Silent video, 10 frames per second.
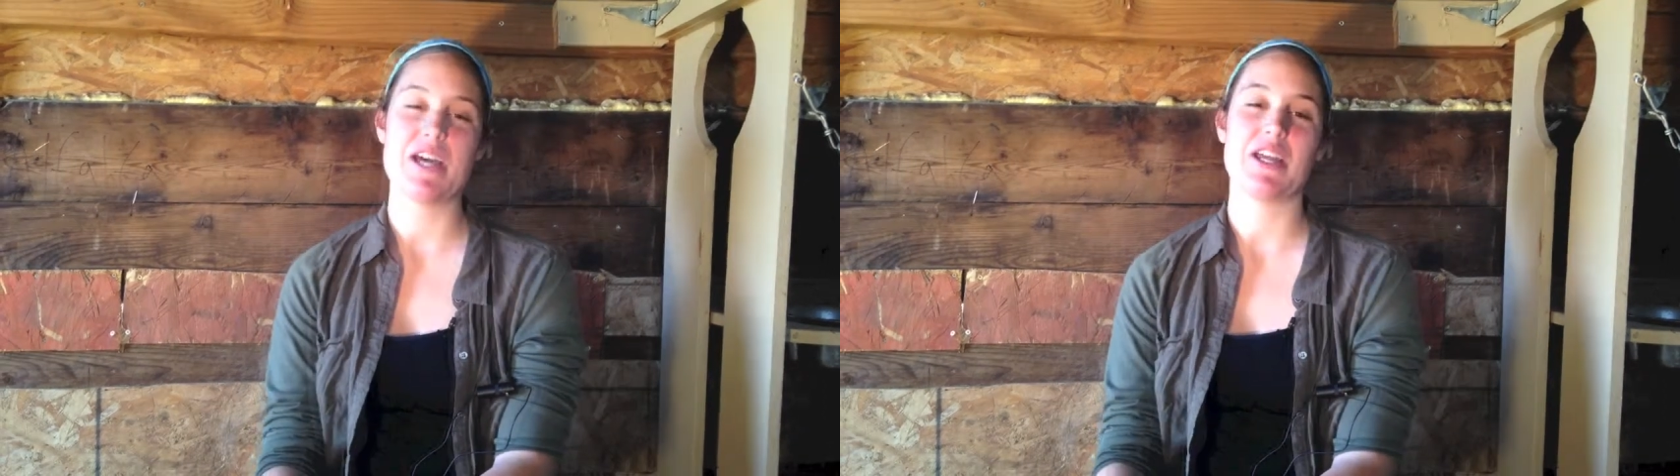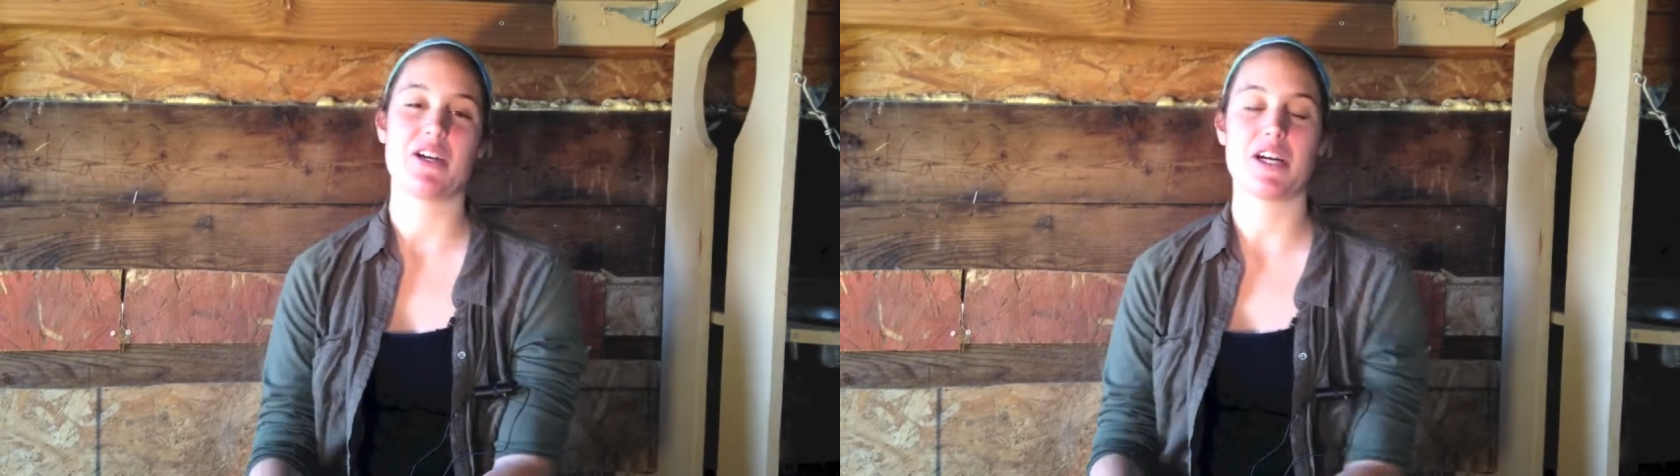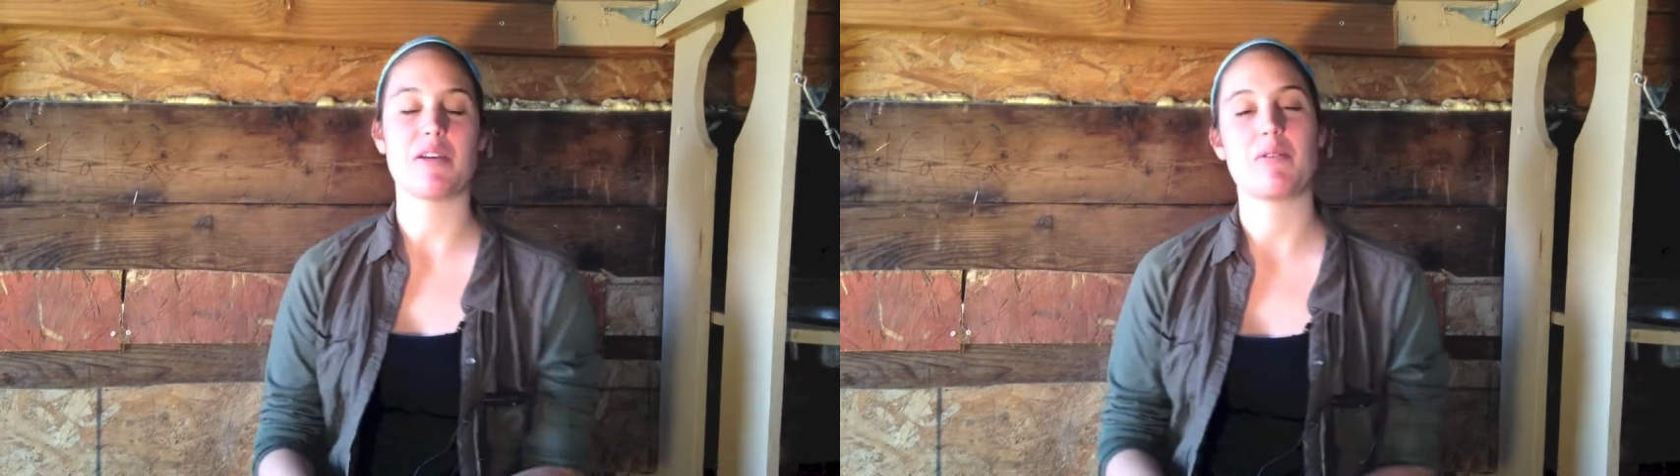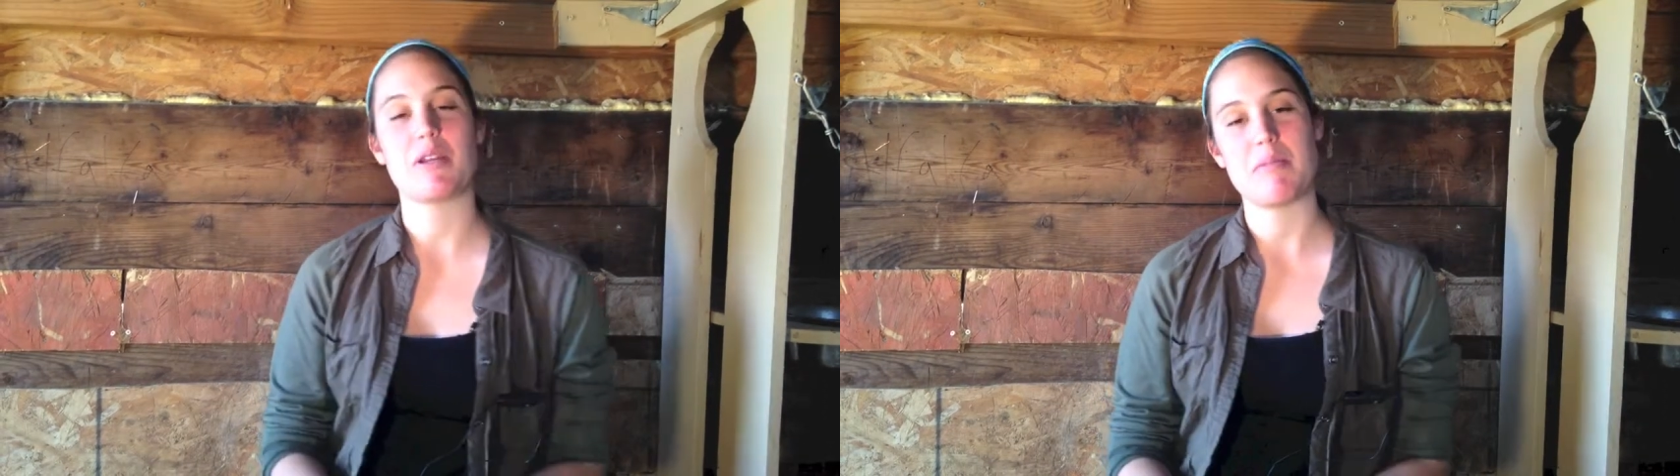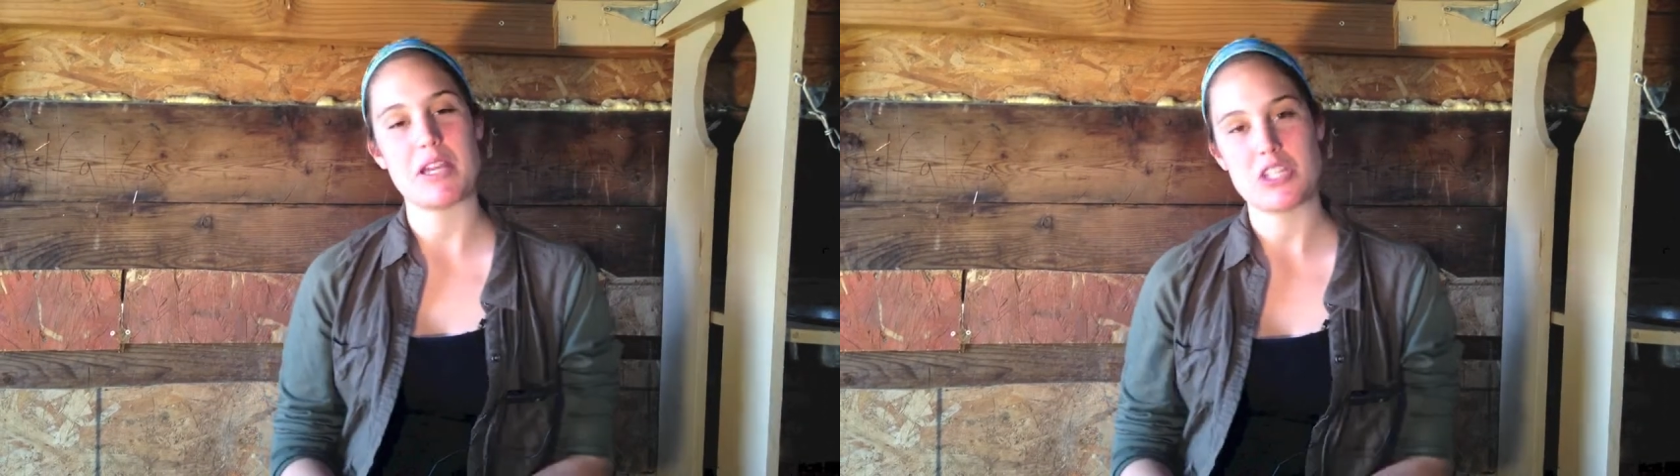You're going to want
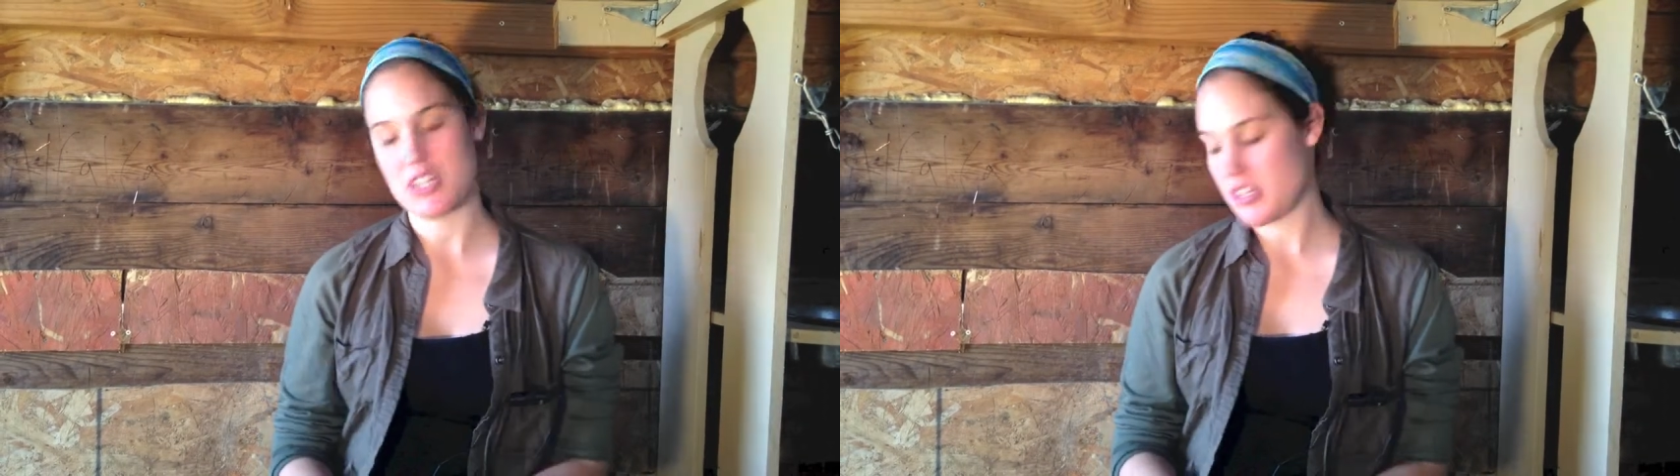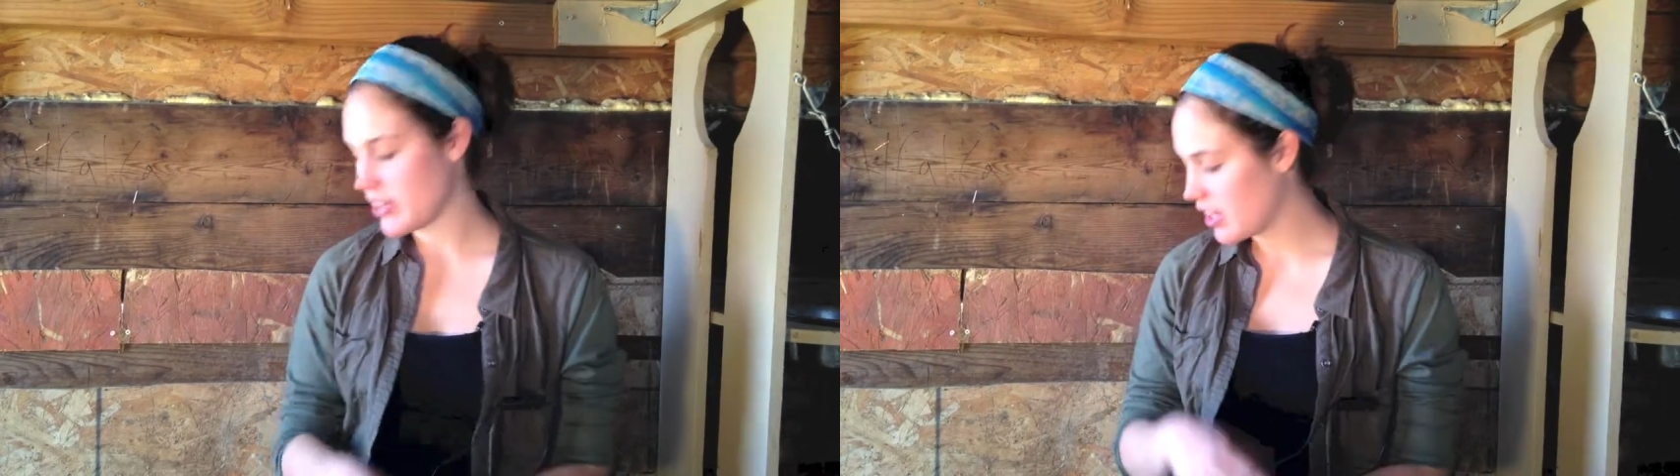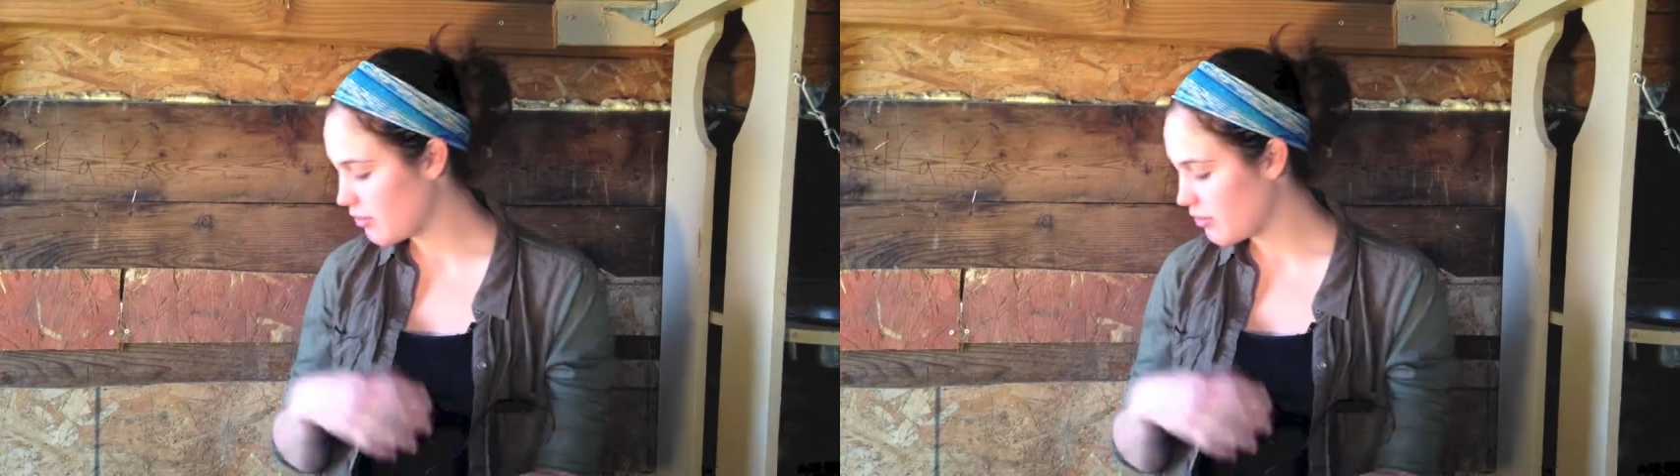to make sure you get